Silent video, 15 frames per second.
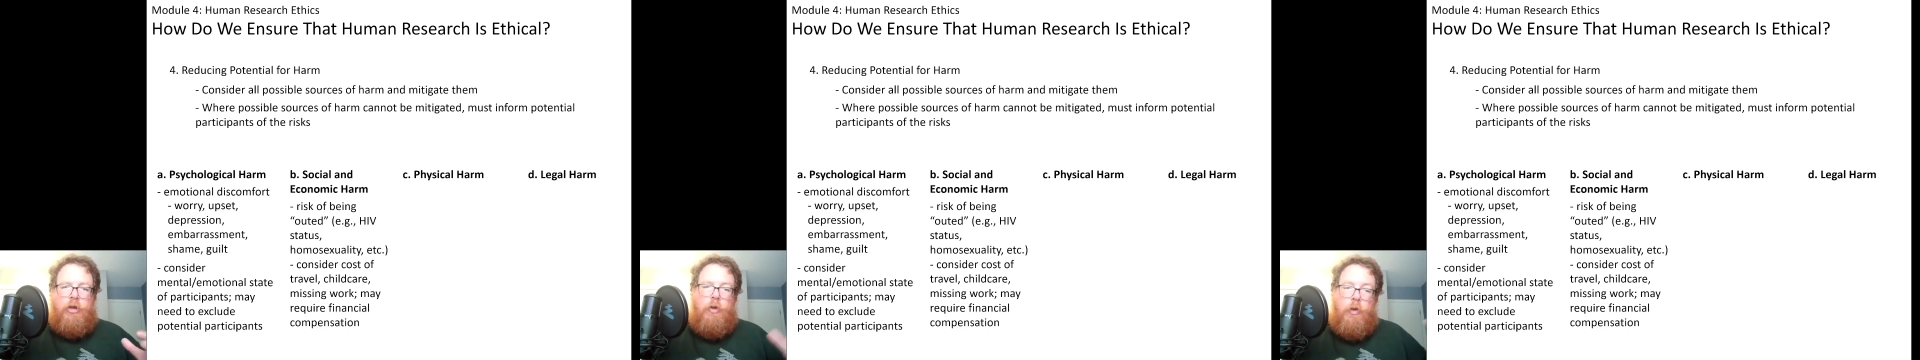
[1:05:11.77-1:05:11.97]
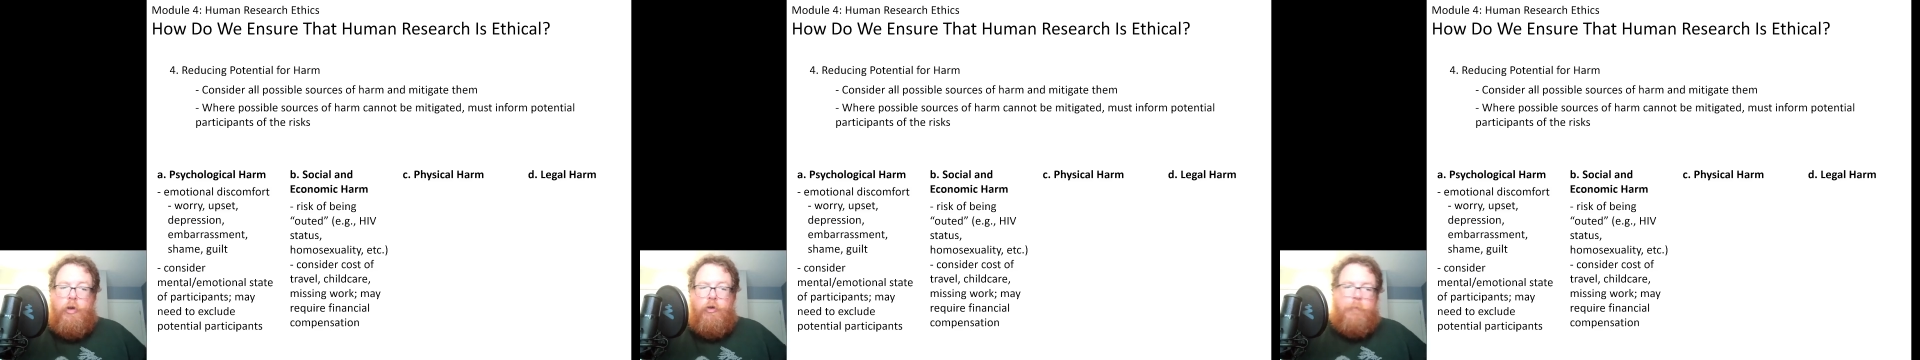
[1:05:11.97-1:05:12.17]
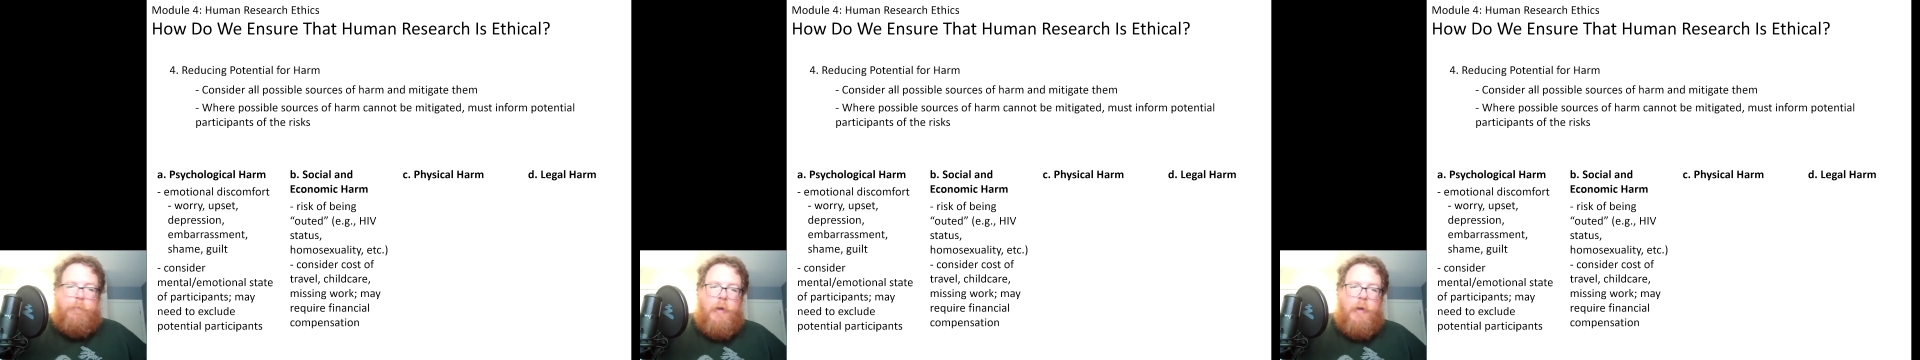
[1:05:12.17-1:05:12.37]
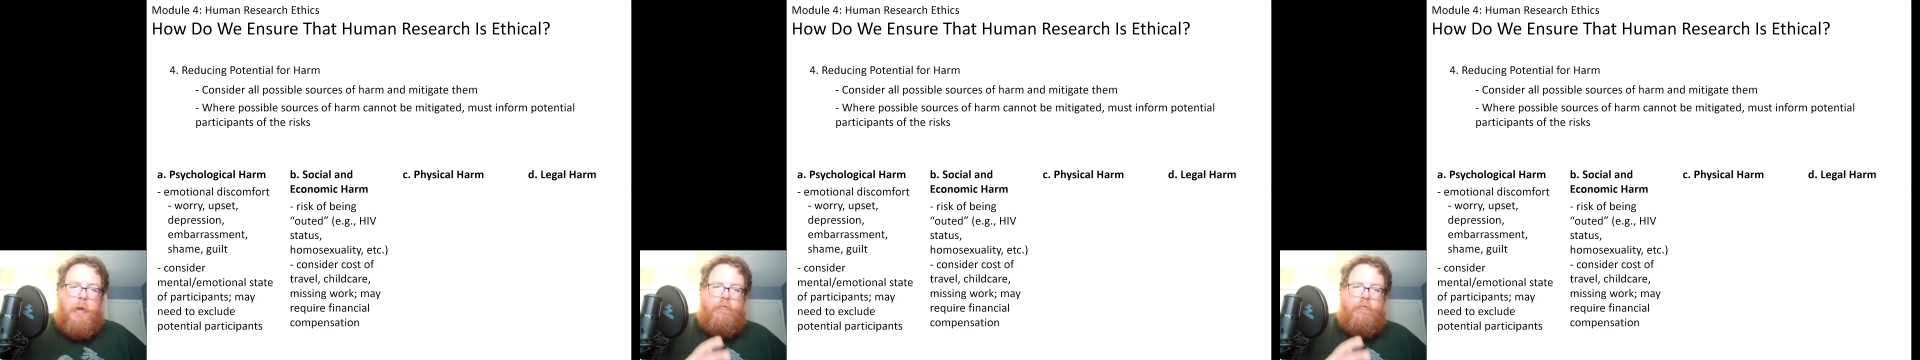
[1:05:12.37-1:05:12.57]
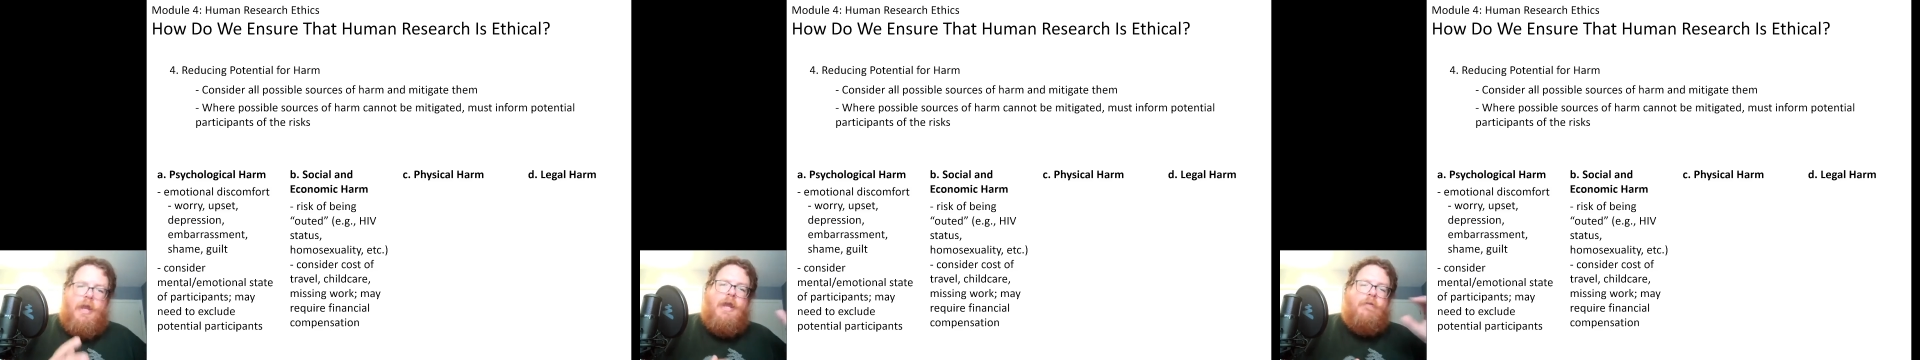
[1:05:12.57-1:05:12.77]
"Oh, you're depressed,
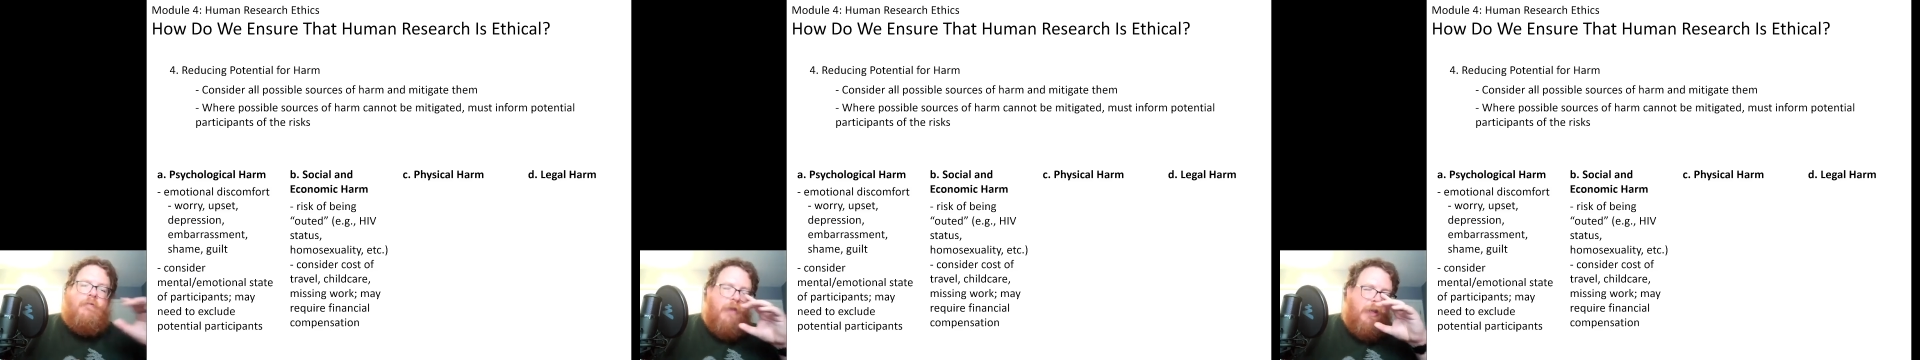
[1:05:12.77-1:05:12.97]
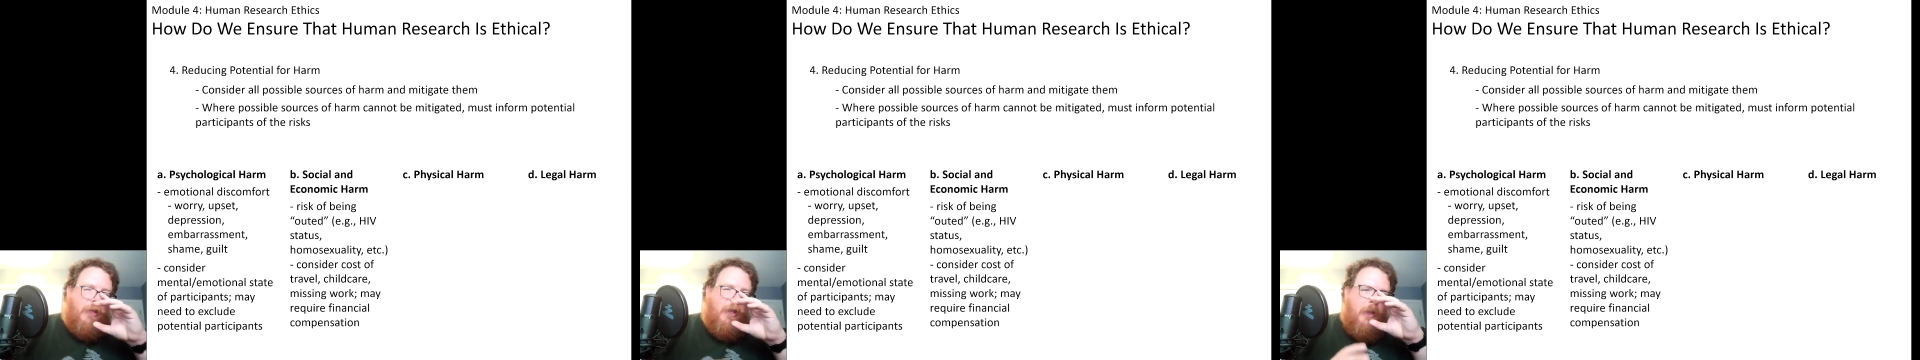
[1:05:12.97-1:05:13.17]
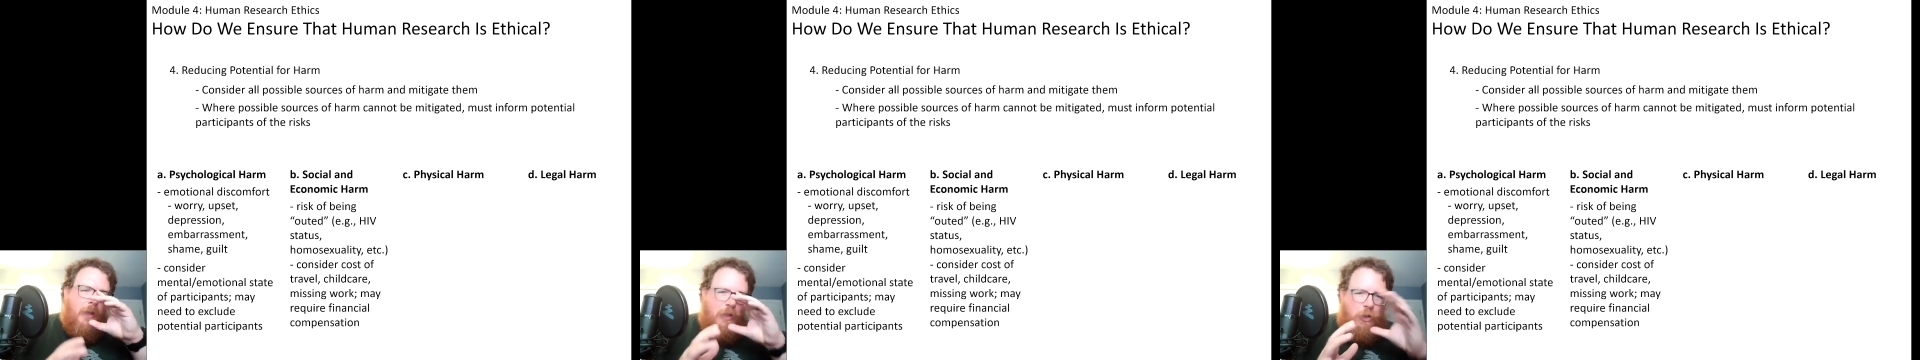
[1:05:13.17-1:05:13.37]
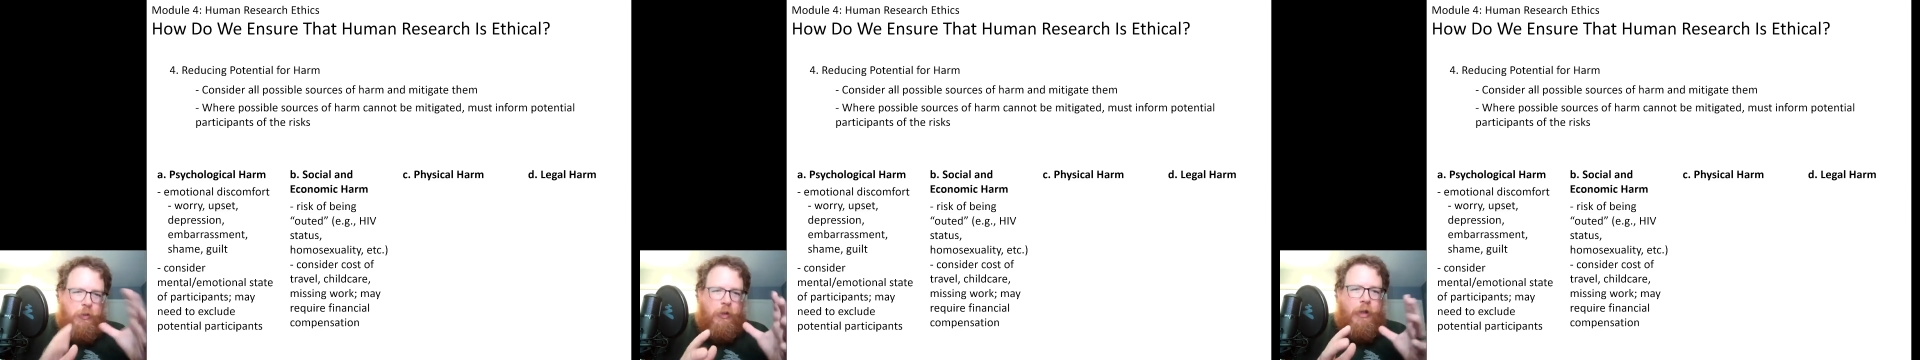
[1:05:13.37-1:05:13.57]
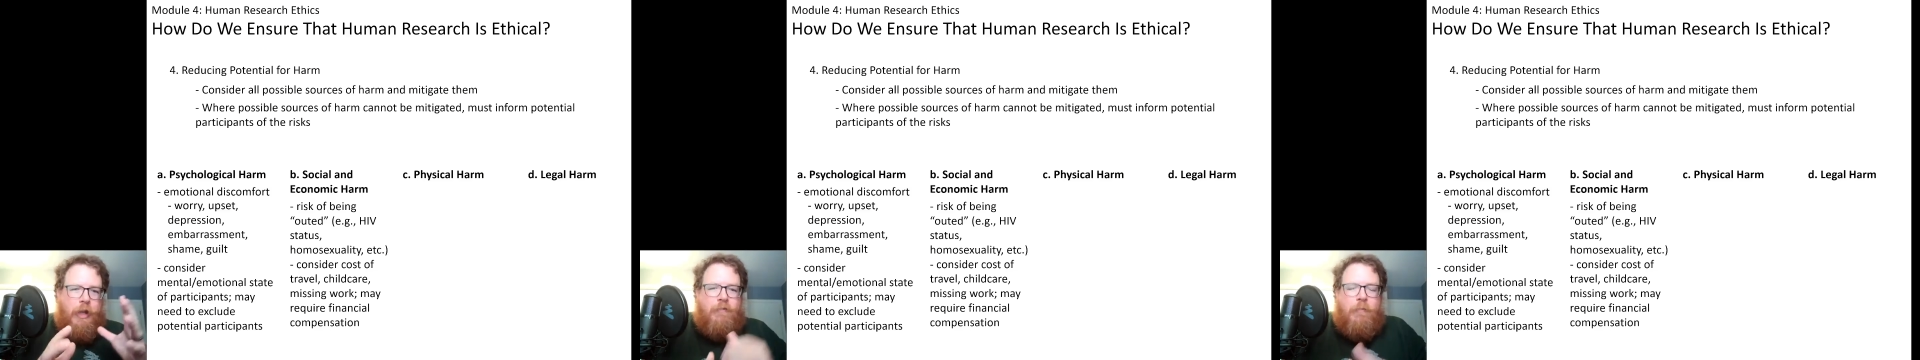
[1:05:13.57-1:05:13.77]
Dave?" Like, you can kind of